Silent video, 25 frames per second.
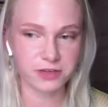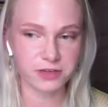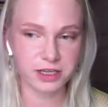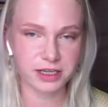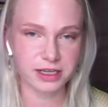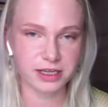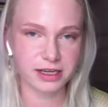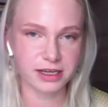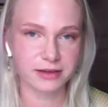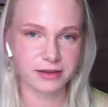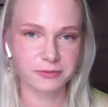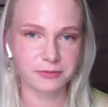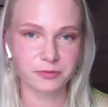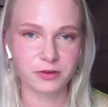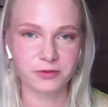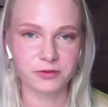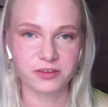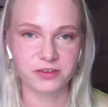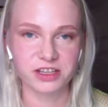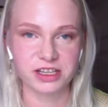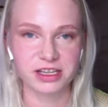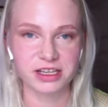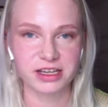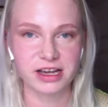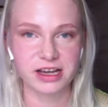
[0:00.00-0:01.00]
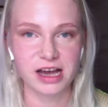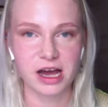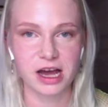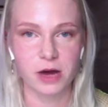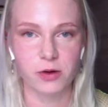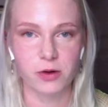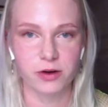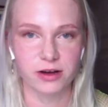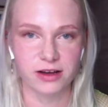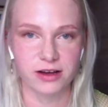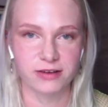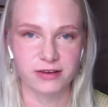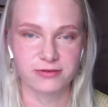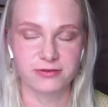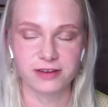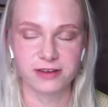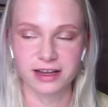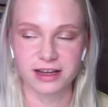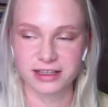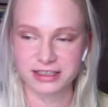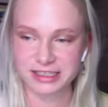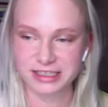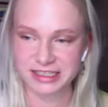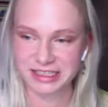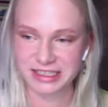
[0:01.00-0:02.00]
Feeding our
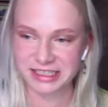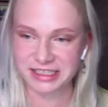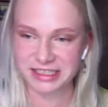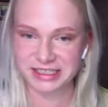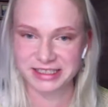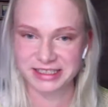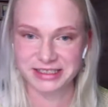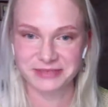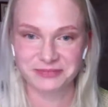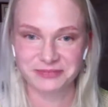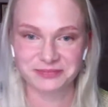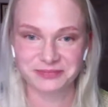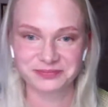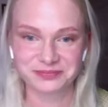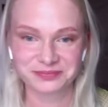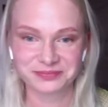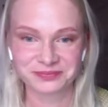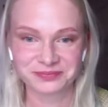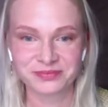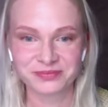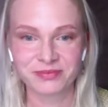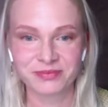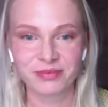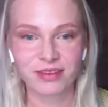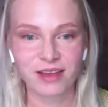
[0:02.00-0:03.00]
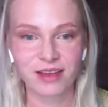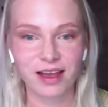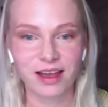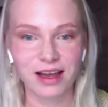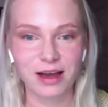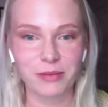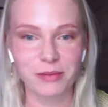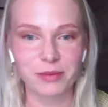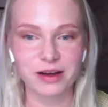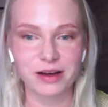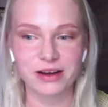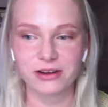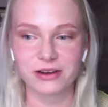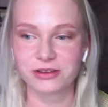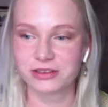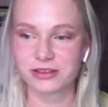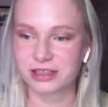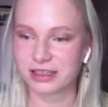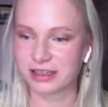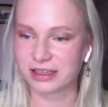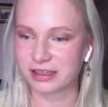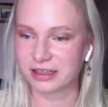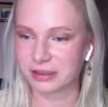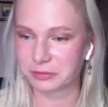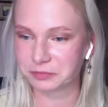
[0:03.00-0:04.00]
fantasies about
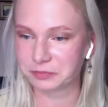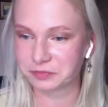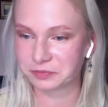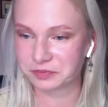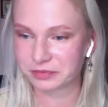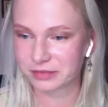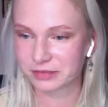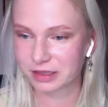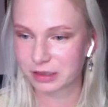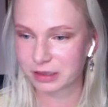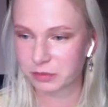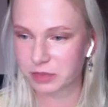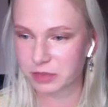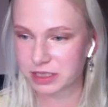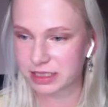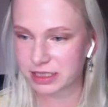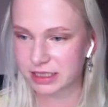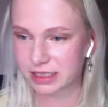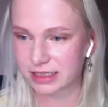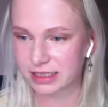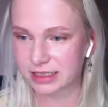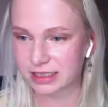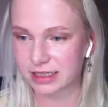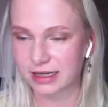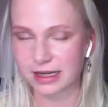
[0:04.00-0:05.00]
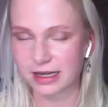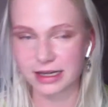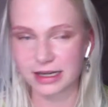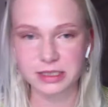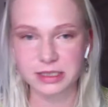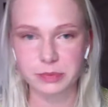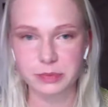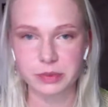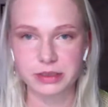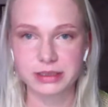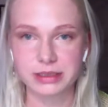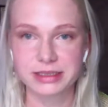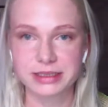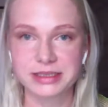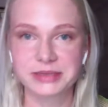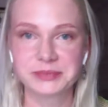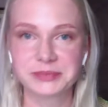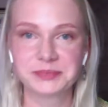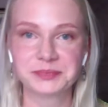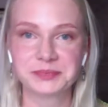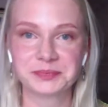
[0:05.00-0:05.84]
Mr. Husband.